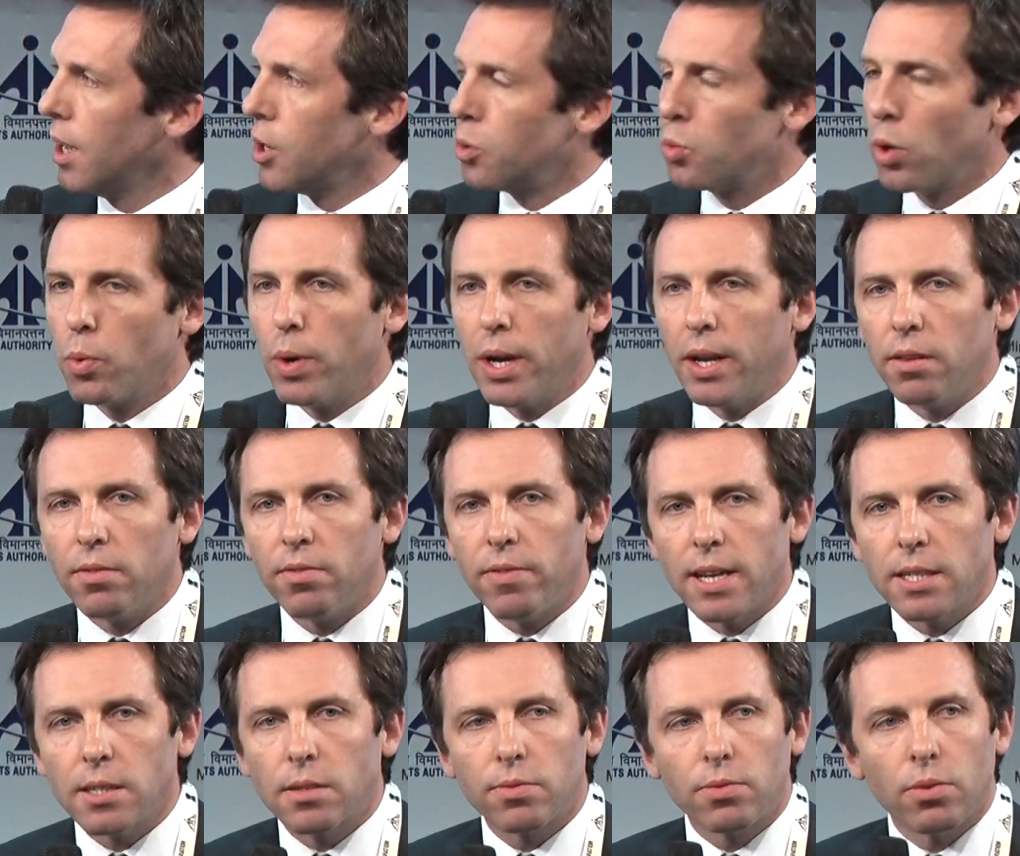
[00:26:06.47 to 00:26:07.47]
We will
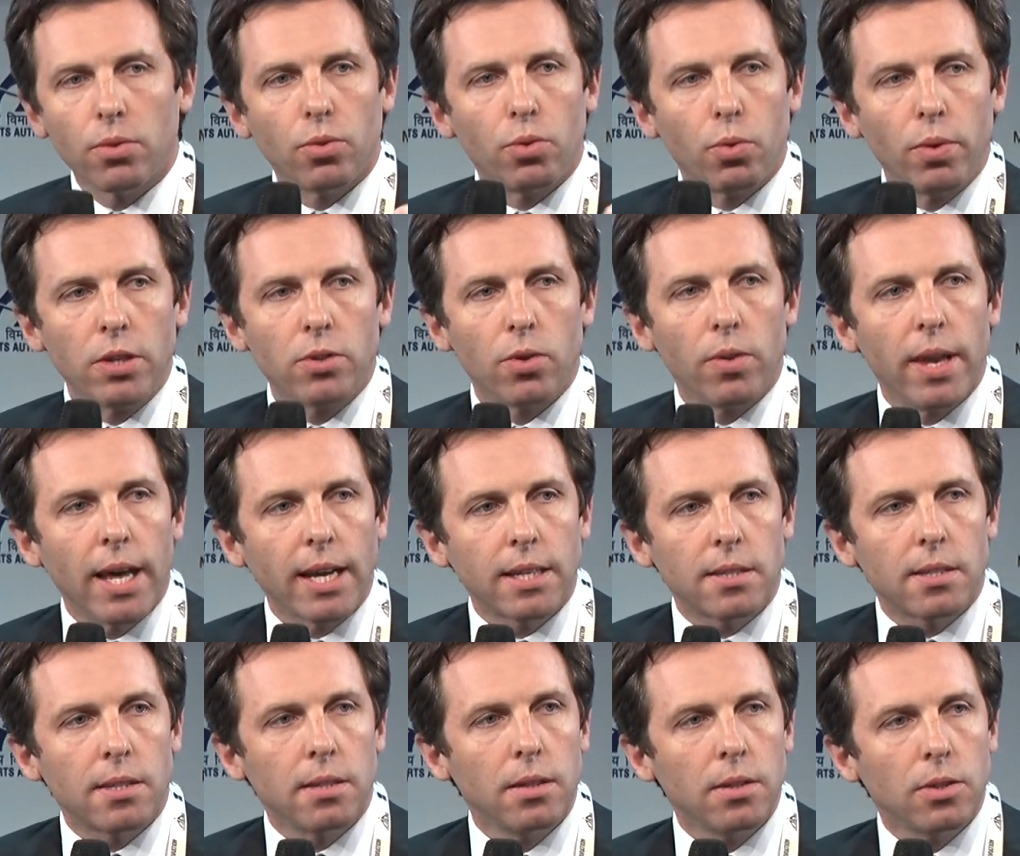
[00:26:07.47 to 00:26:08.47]
invest during the
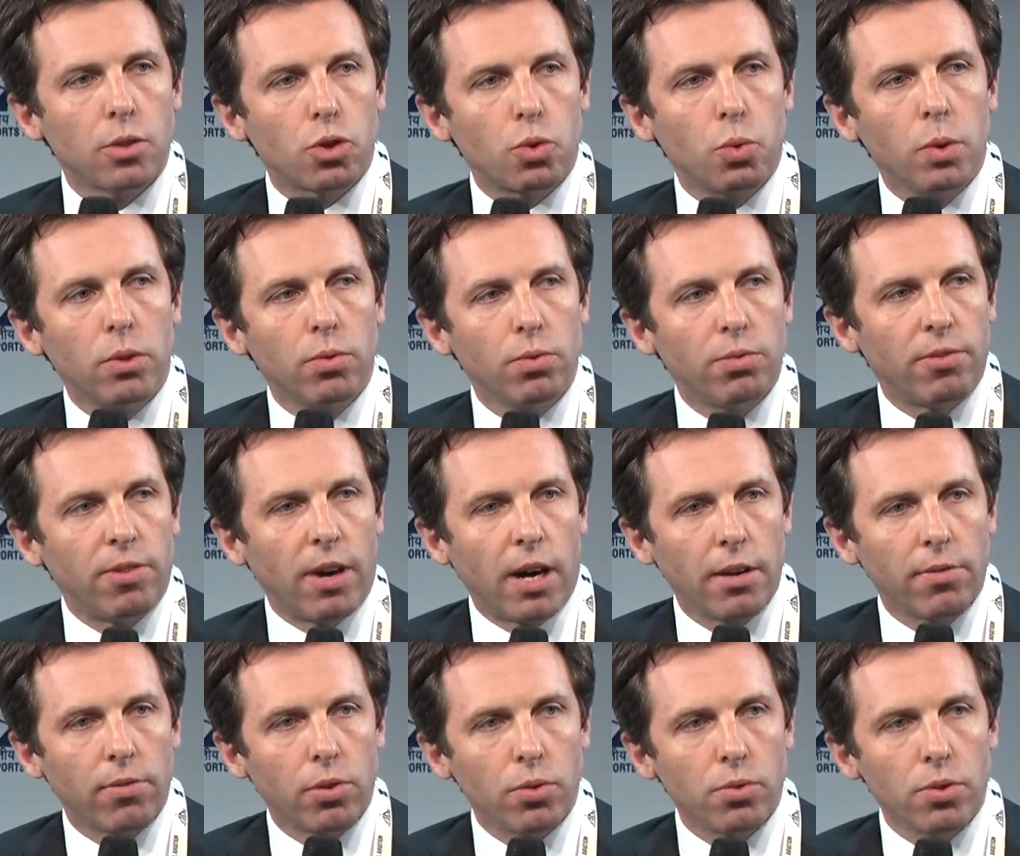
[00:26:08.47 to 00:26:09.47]
next 3 to
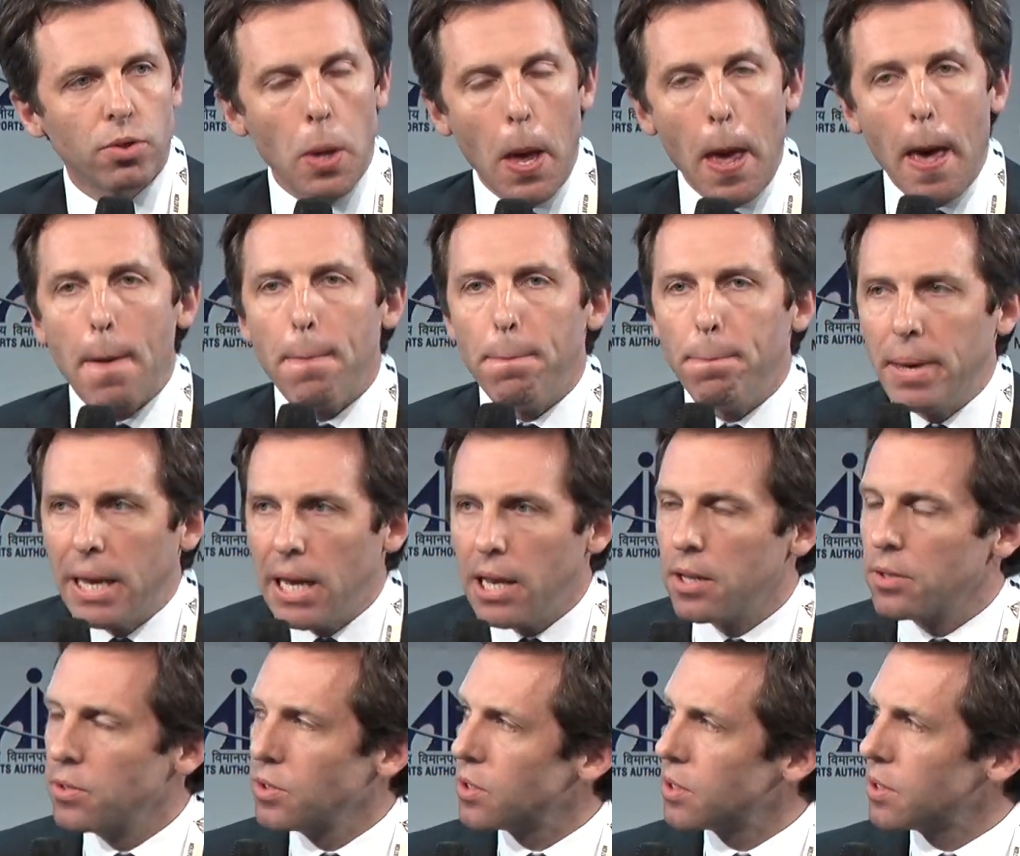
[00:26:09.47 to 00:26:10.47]
5 years,
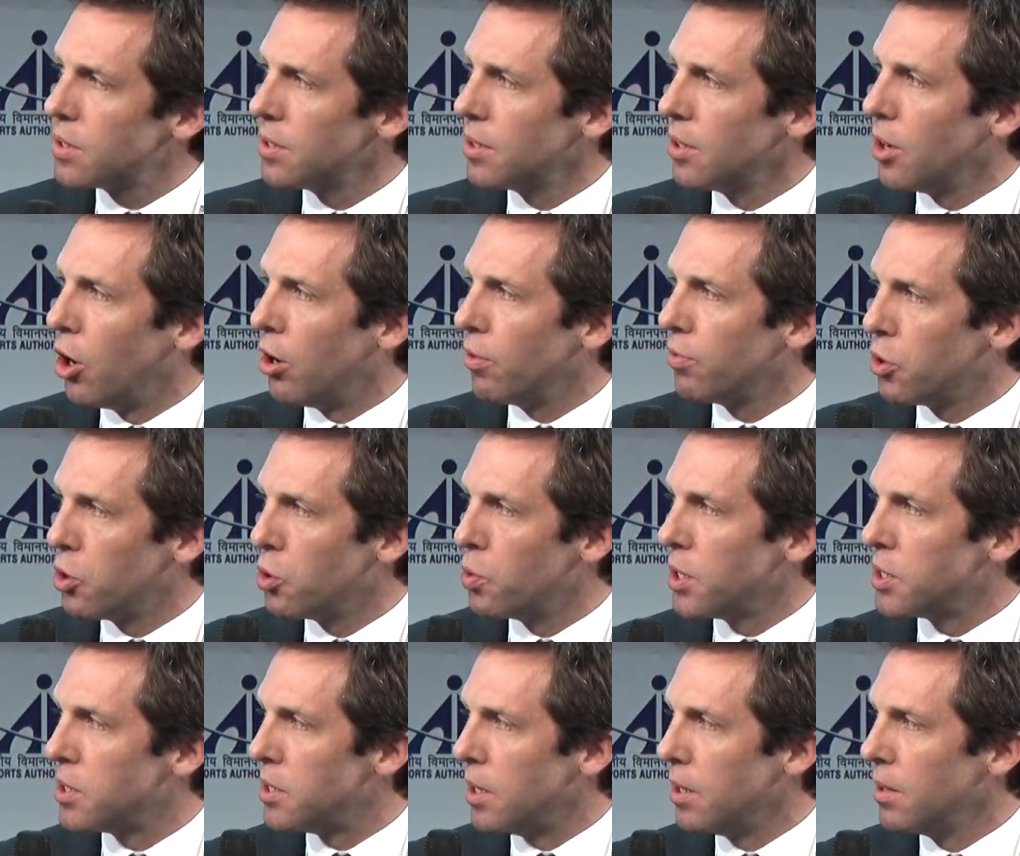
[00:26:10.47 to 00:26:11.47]
billions of
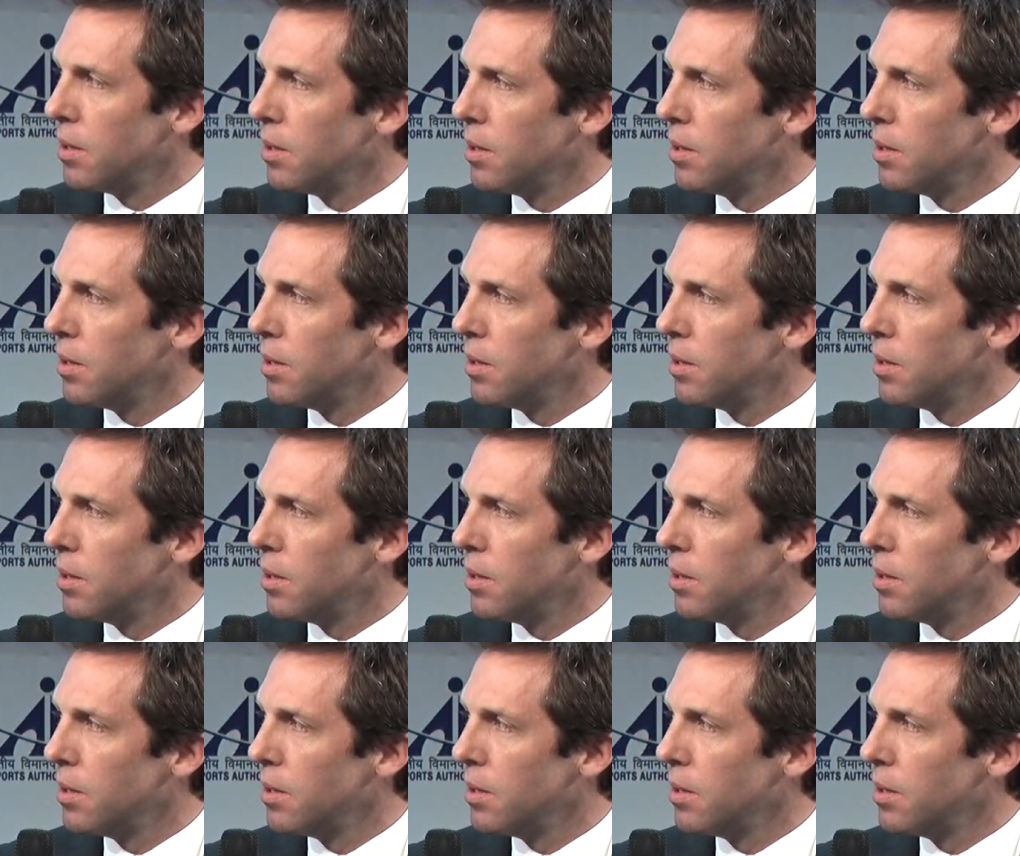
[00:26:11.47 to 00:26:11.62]
USD.